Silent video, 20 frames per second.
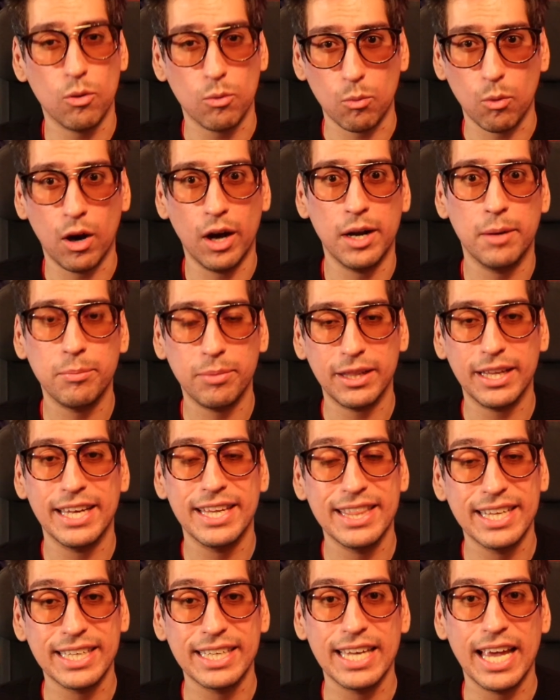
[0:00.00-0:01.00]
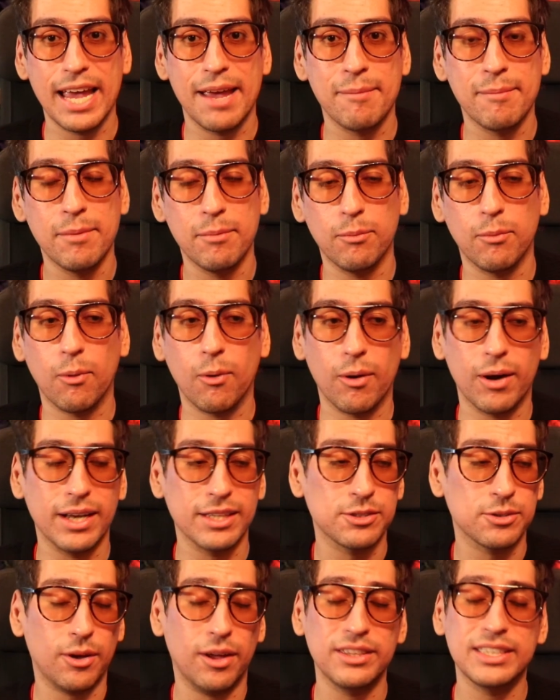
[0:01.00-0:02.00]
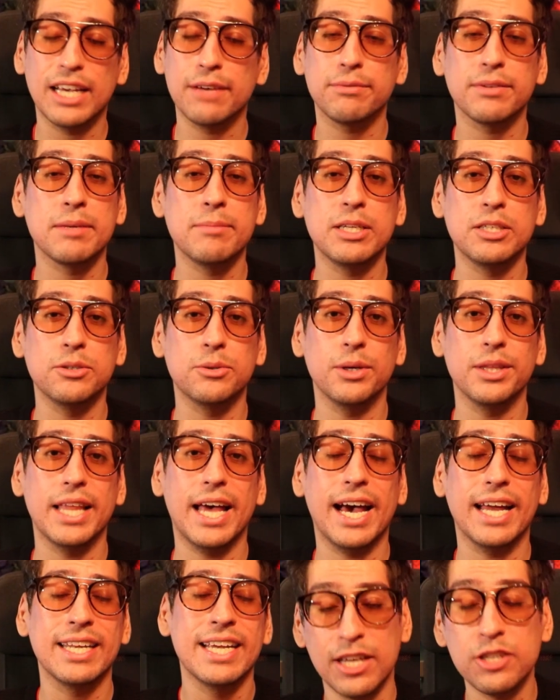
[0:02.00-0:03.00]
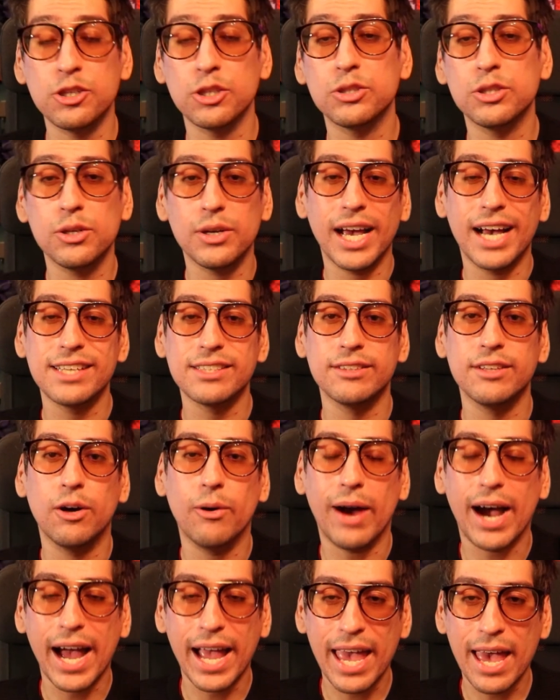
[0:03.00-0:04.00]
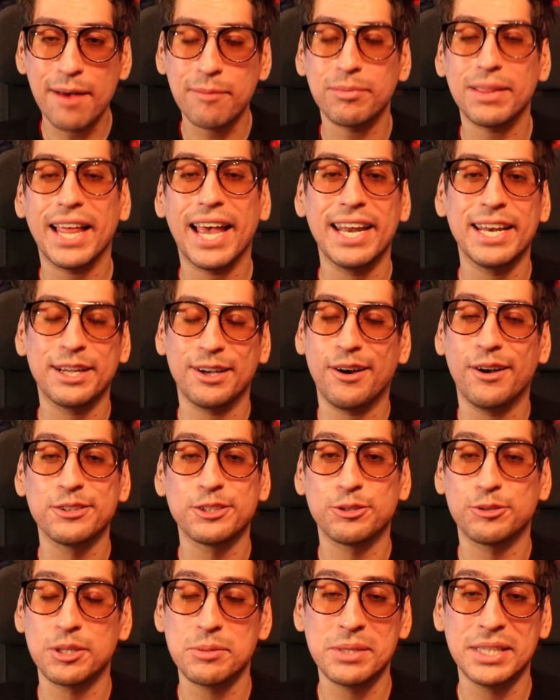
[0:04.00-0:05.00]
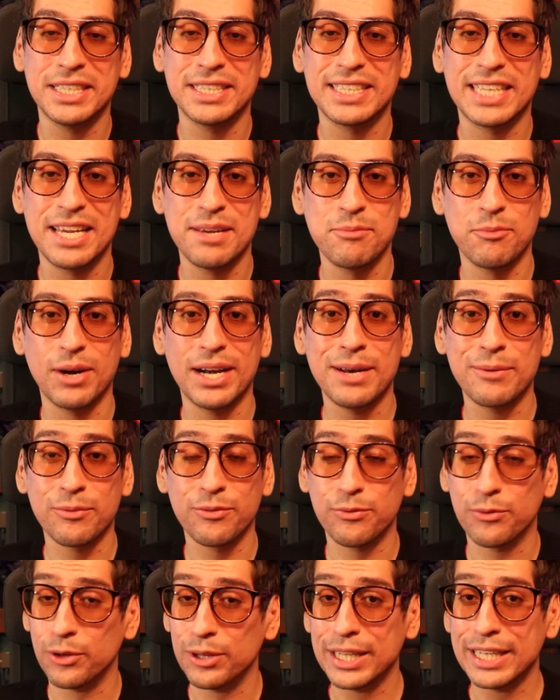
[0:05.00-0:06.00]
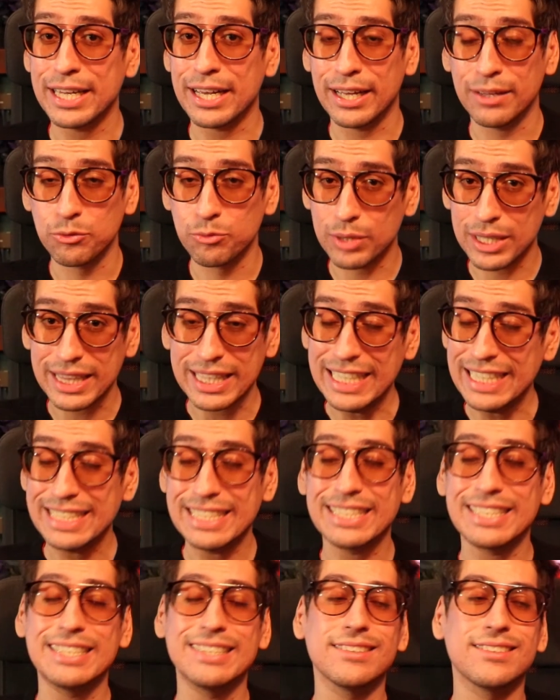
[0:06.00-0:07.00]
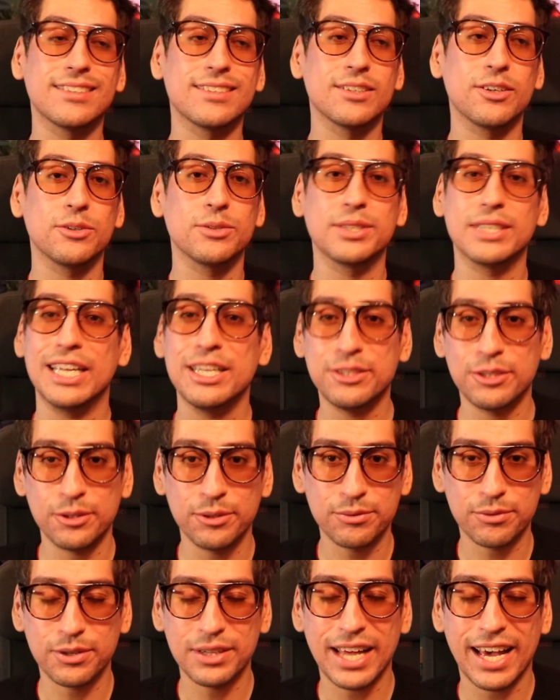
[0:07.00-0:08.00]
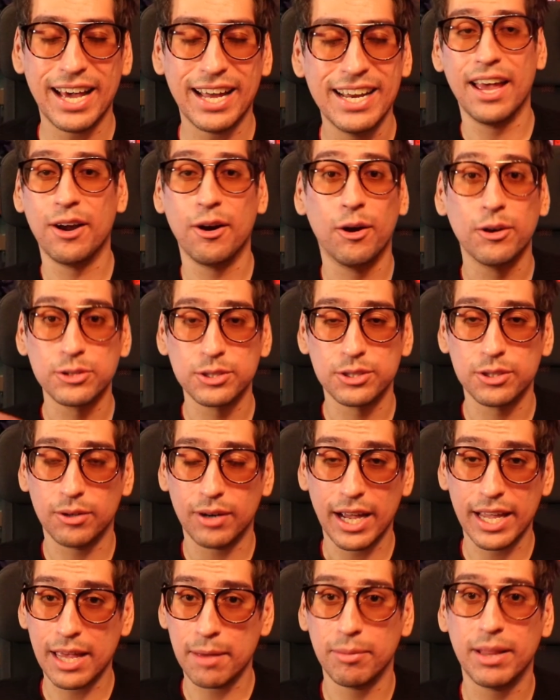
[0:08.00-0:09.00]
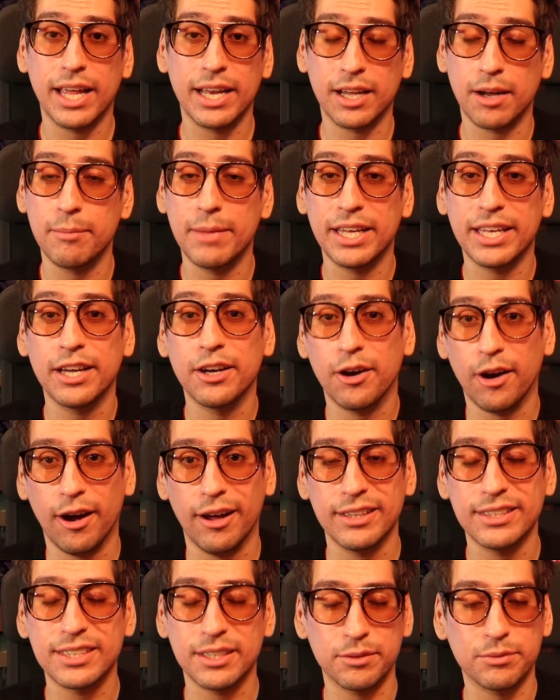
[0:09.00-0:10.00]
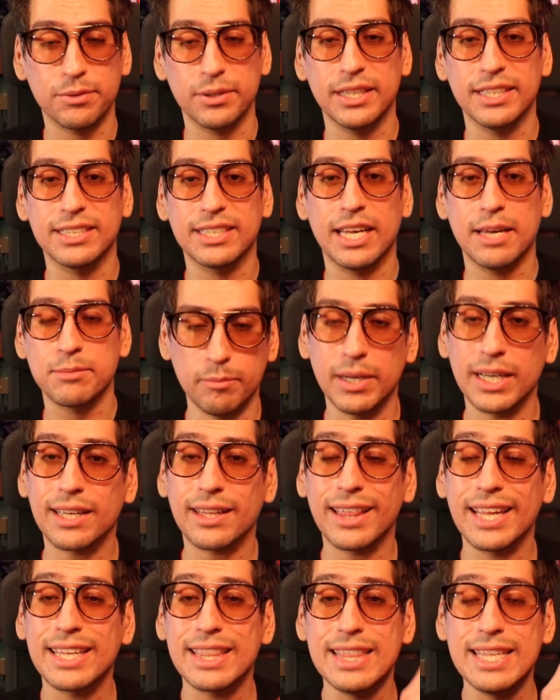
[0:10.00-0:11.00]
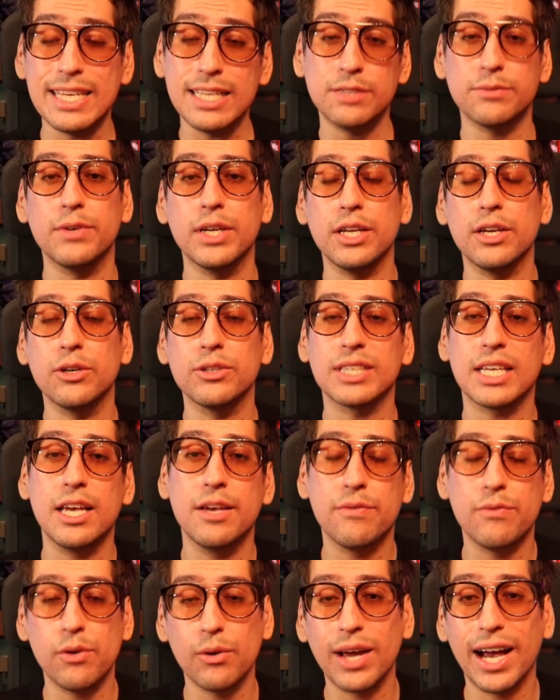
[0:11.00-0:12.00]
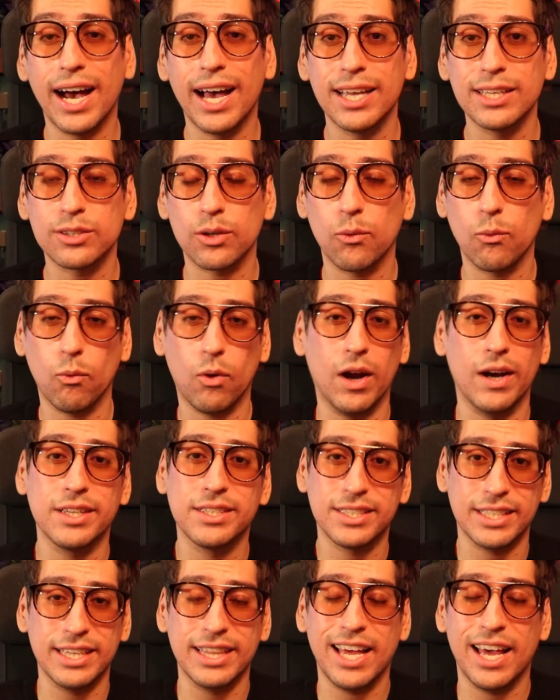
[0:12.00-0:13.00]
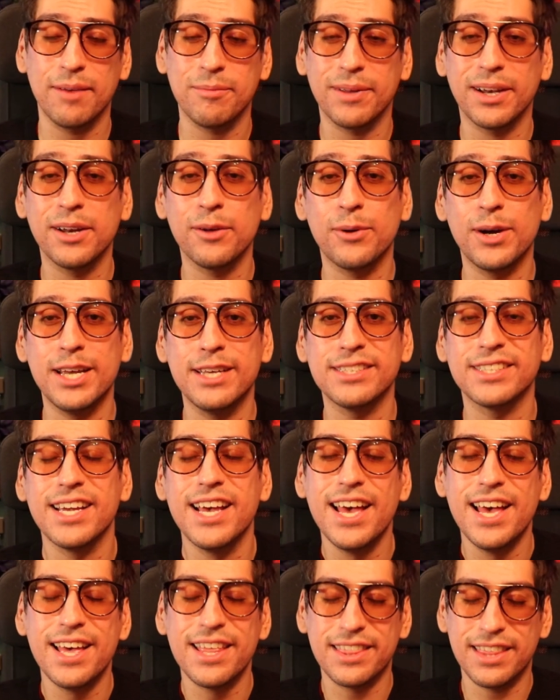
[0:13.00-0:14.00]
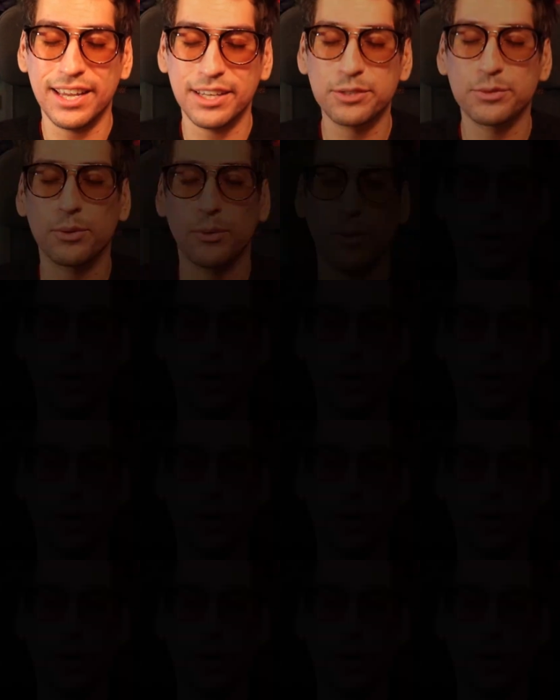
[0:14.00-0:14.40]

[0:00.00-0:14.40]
want to play the game more. And so I'll definitely be doing that. And just so you guys know, I am planning on streaming this game when it fully releases, so stay tuned for that. And also I am planning on making content for this game, but click these videos if you guys want to see that. But anyways, thanks for